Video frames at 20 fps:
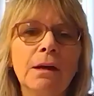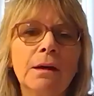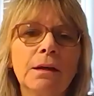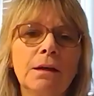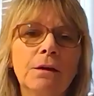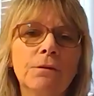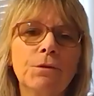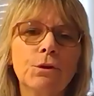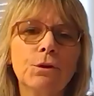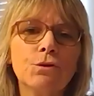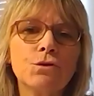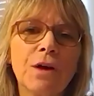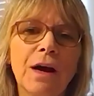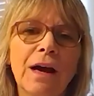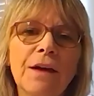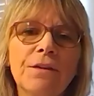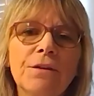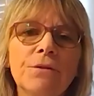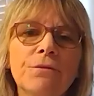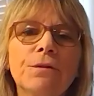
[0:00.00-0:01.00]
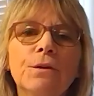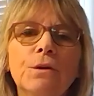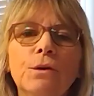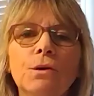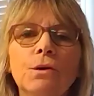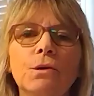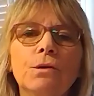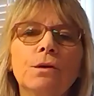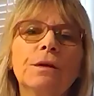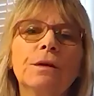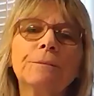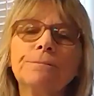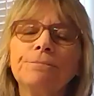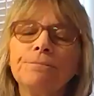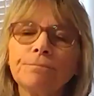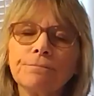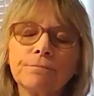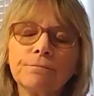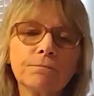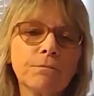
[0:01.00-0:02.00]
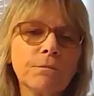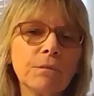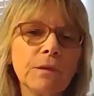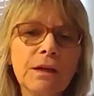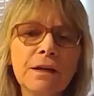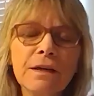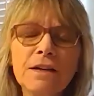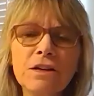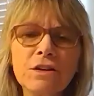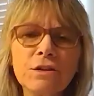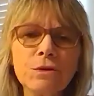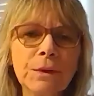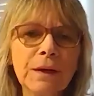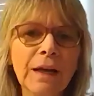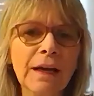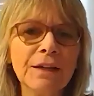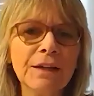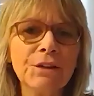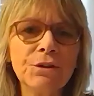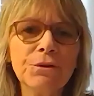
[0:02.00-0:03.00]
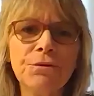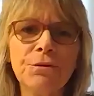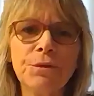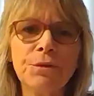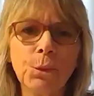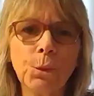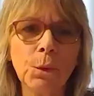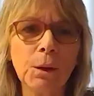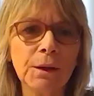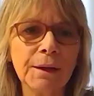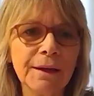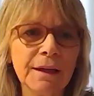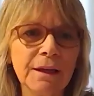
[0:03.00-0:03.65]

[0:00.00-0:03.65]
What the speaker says: If you dry the food, here's what I do for work.